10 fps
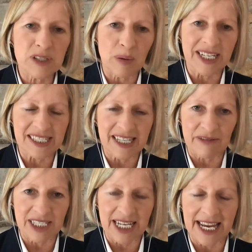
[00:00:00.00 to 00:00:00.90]
the
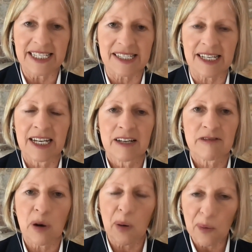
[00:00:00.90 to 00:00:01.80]
twenty-seven days
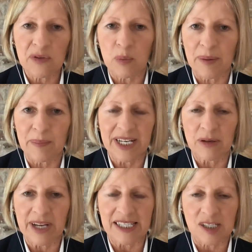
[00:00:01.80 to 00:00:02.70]
for all the women
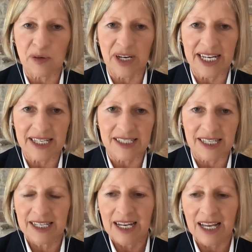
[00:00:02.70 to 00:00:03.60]
who get screened,
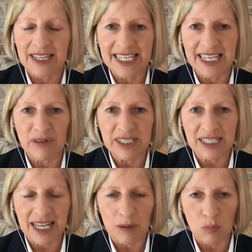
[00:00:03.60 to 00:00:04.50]
and they give it
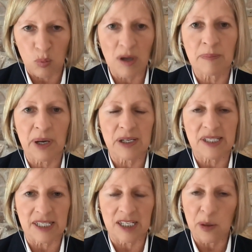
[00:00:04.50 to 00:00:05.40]
to that one
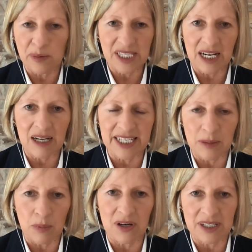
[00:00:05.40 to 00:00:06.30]
person who was the lucky
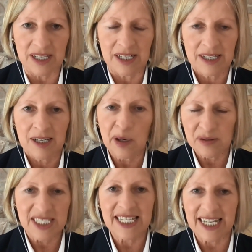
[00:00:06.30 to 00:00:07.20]
one
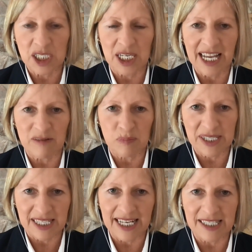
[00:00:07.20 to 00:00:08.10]
who did actually have
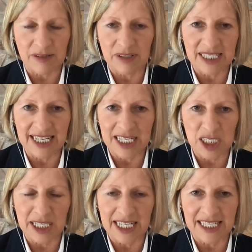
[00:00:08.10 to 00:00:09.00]
breast cancer and did
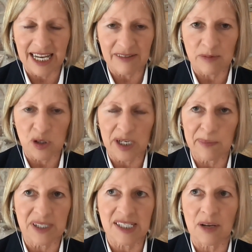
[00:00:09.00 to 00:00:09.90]
actually need to have some
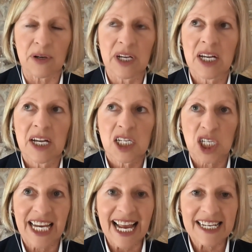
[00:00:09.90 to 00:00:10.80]
treatment. So
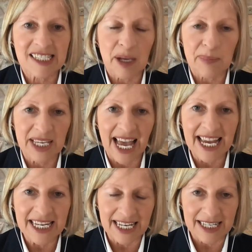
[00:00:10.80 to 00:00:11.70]
she ends up
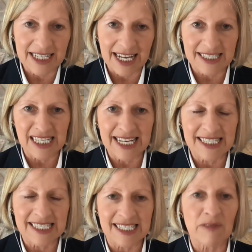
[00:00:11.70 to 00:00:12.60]
gaining, let's say,
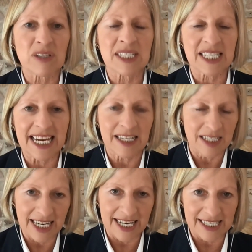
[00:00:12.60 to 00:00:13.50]
seventeen
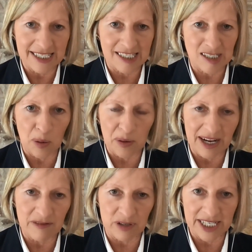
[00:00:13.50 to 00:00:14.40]
years on
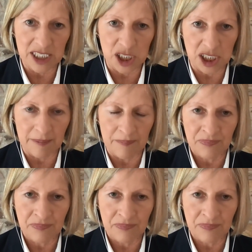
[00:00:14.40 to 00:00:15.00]
average.